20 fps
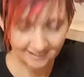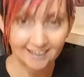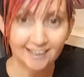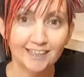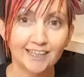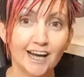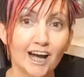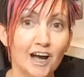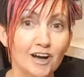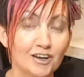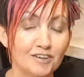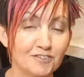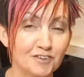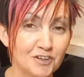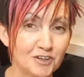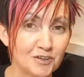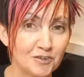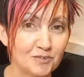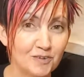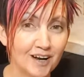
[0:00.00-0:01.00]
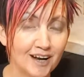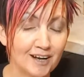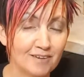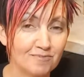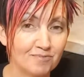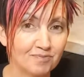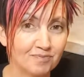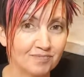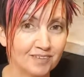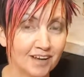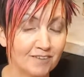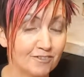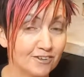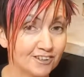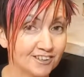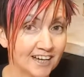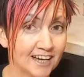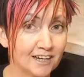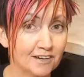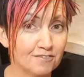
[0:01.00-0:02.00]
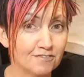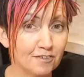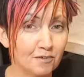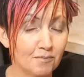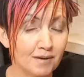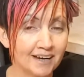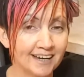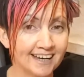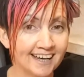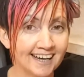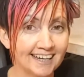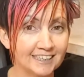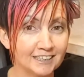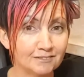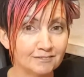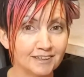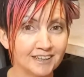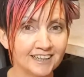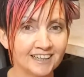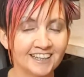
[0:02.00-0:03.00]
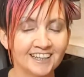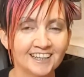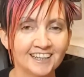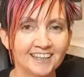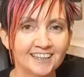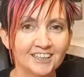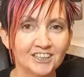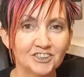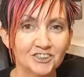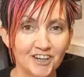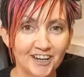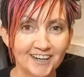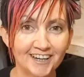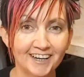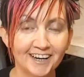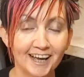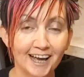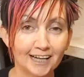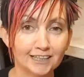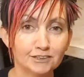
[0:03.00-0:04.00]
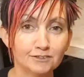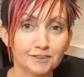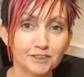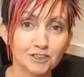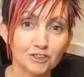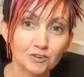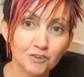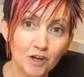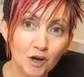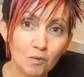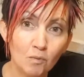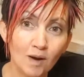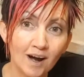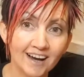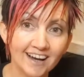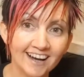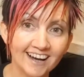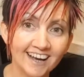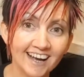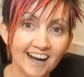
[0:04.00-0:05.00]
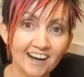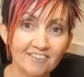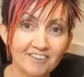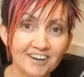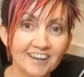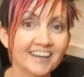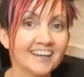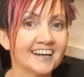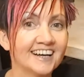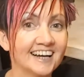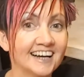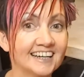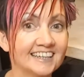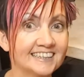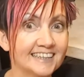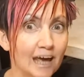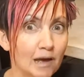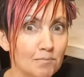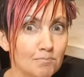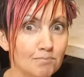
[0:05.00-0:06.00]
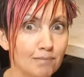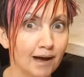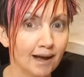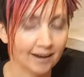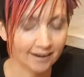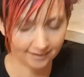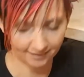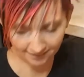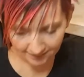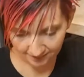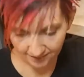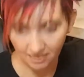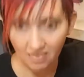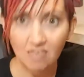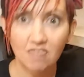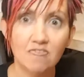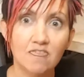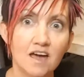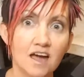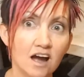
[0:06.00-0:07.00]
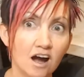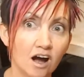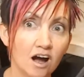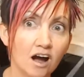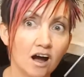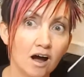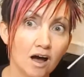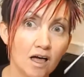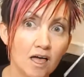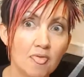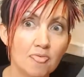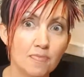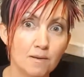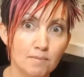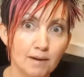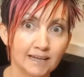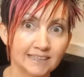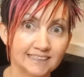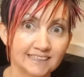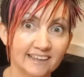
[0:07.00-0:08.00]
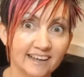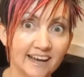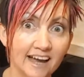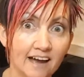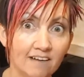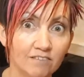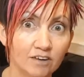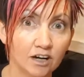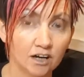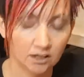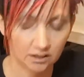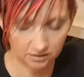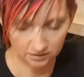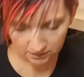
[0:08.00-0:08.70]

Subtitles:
Now if you sign up for my academy, training academy, you'll know why I carry a tent peg. They are the best thing ever.